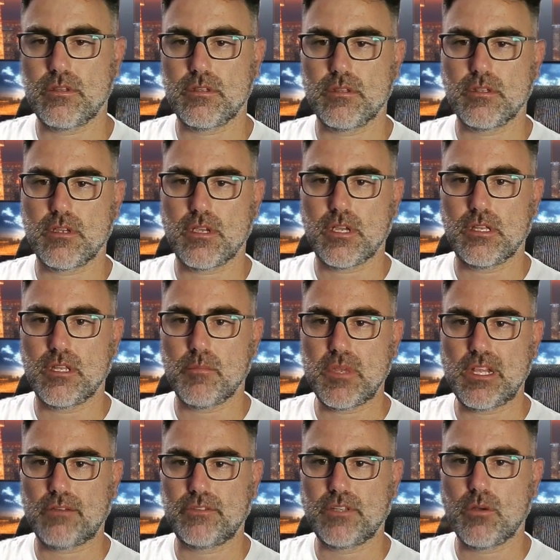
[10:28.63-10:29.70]
In the middle of
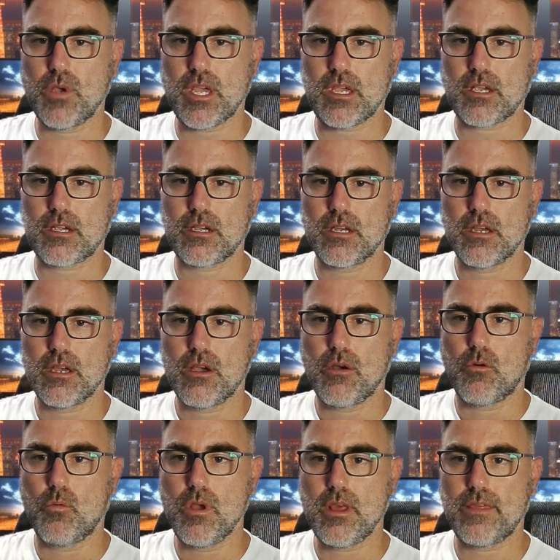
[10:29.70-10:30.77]
the week,
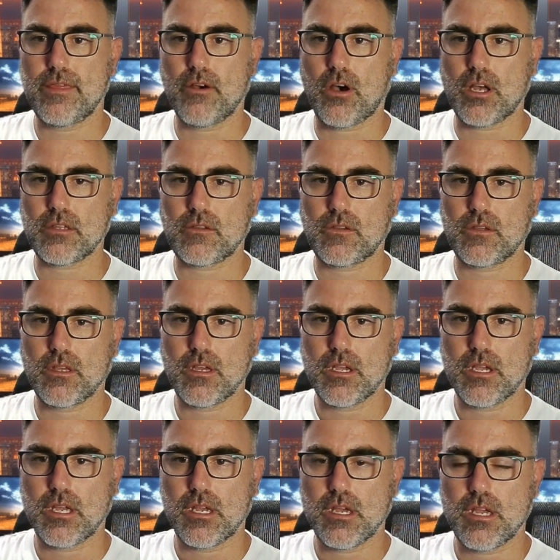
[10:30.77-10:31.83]
we thought,
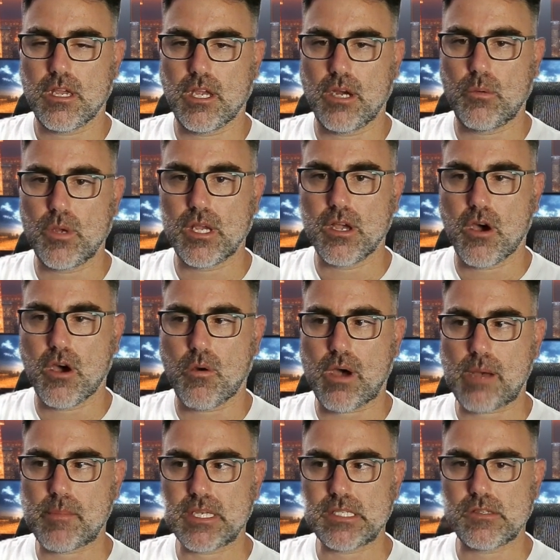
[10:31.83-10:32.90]
here we go,
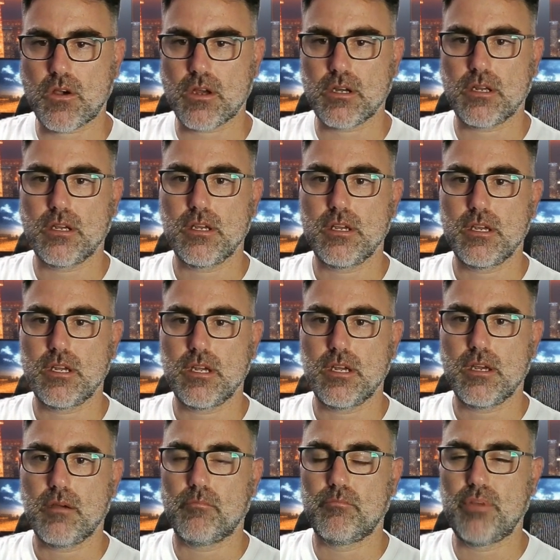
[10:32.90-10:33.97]
Amazon
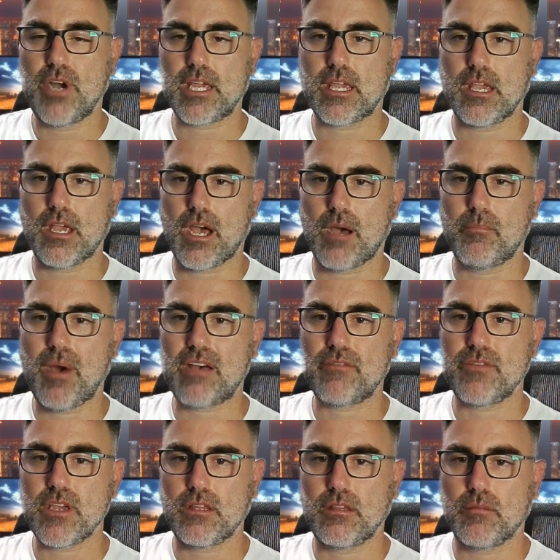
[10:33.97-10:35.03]
breaking above
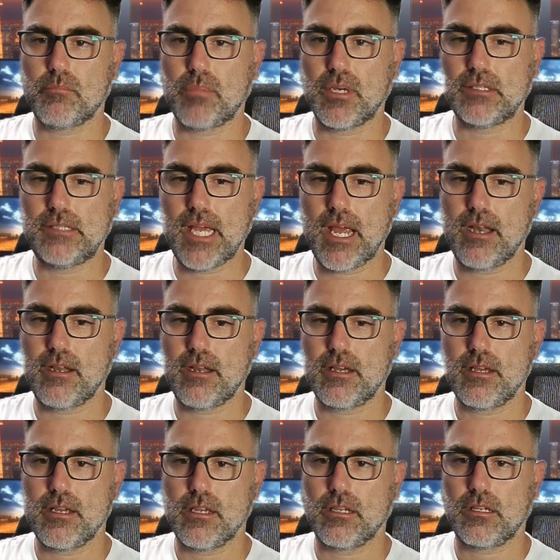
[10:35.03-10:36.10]
it, but then
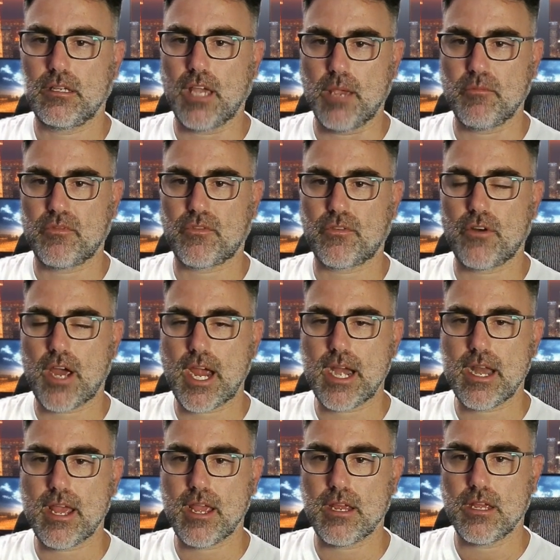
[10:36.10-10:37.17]
came
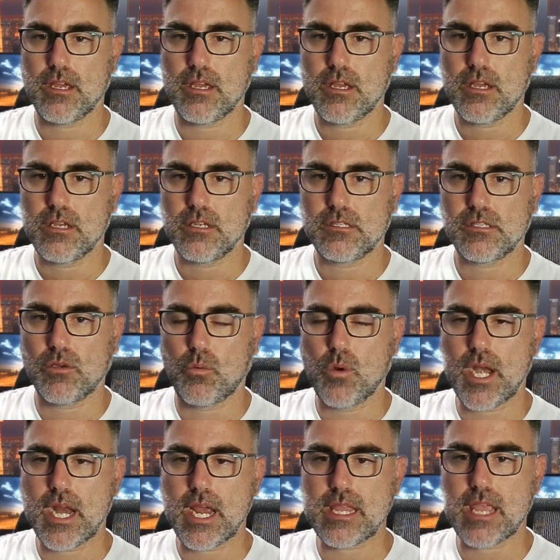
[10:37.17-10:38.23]
Friday. So we
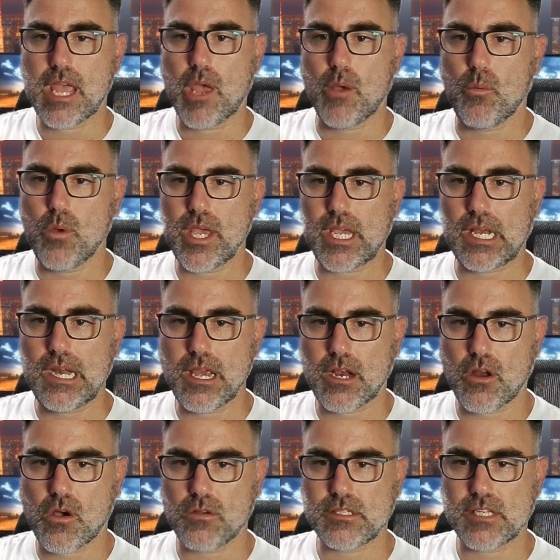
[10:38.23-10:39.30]
need a weekly
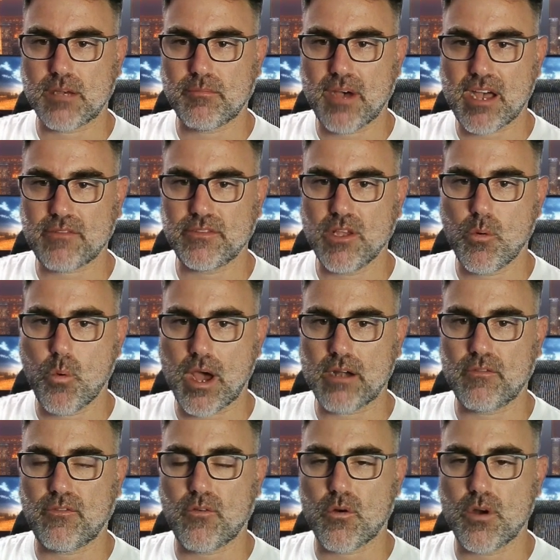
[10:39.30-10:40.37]
close above the
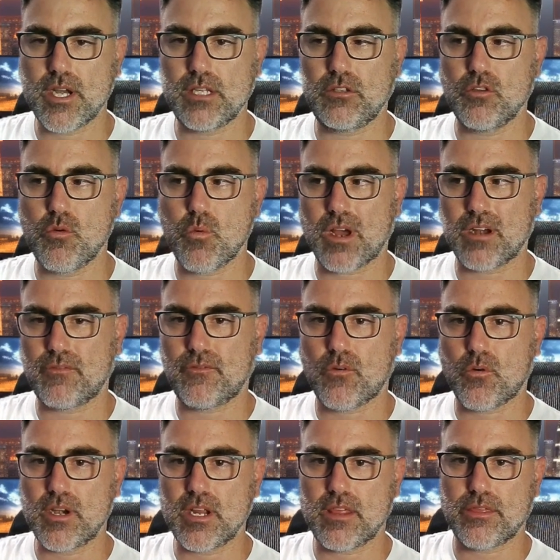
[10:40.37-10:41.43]
142,
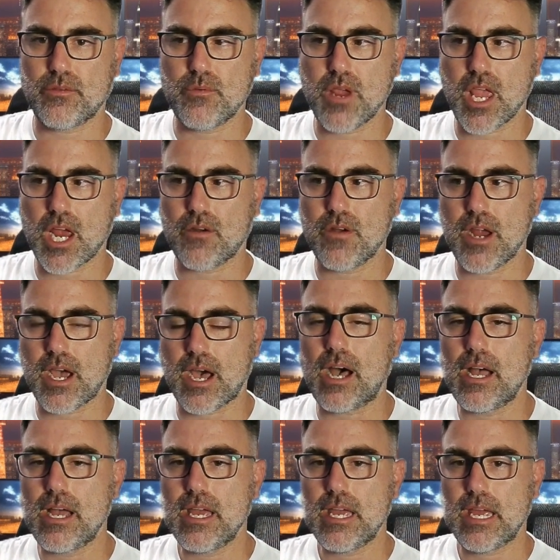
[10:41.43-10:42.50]
143 area,
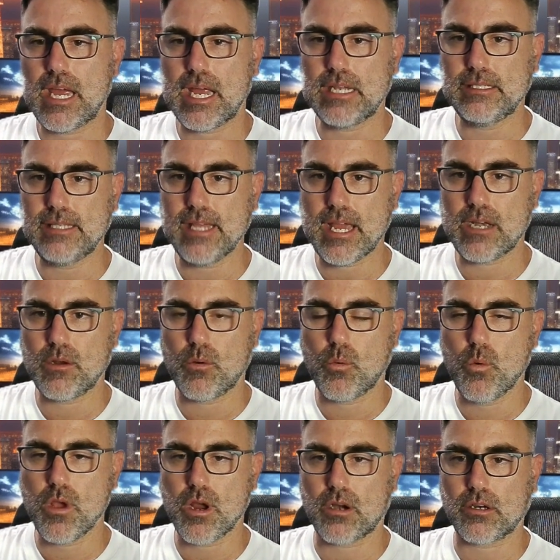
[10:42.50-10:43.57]
and then we
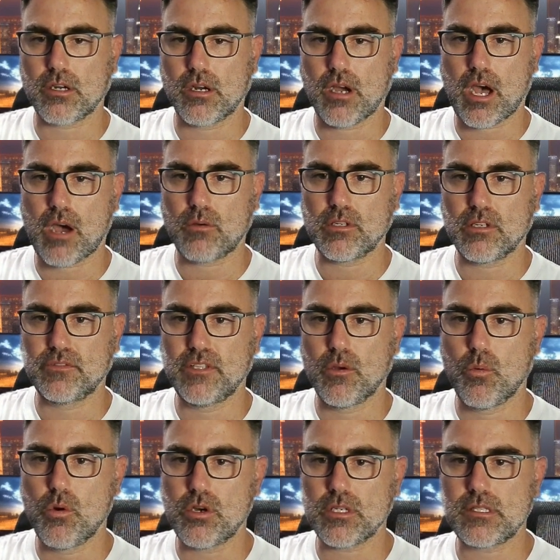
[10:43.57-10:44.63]
are out of the
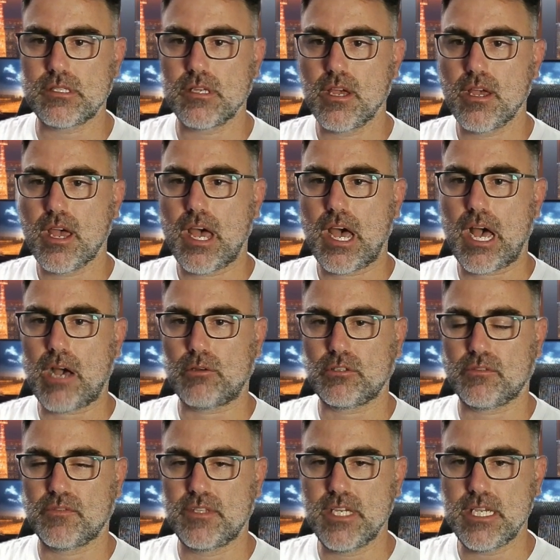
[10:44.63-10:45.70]
woods, out of
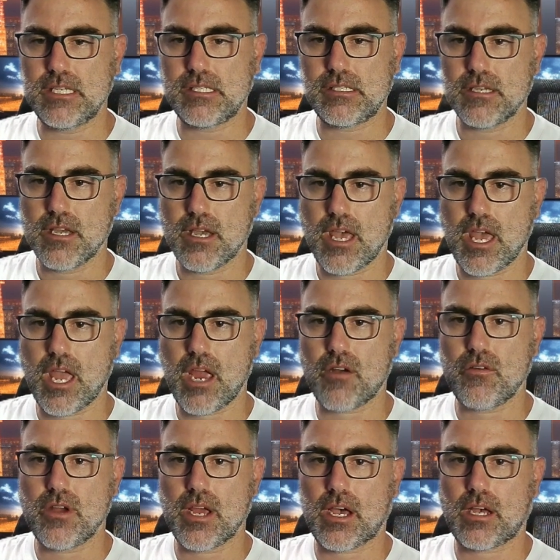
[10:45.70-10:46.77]
this
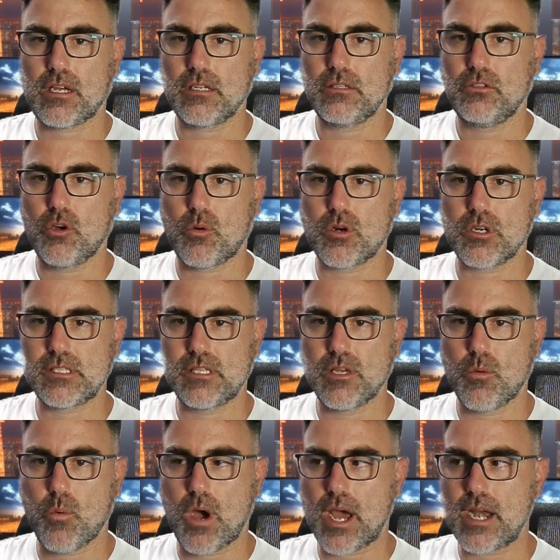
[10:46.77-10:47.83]
area towards the
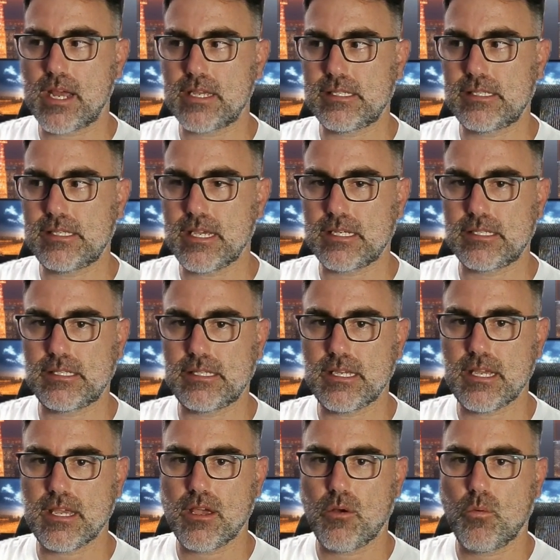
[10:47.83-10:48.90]
160,
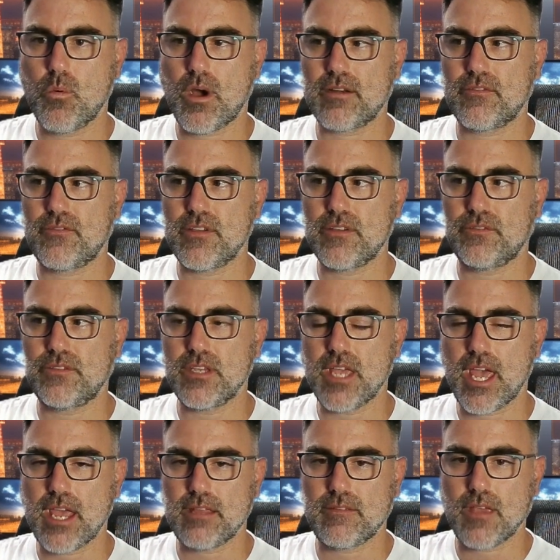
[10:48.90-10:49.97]

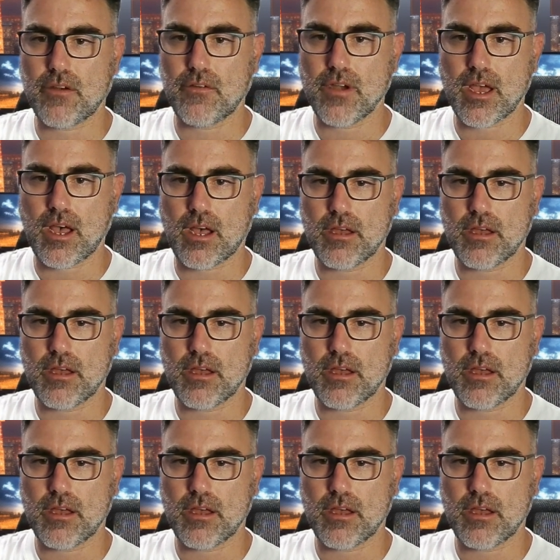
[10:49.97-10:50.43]
158 area.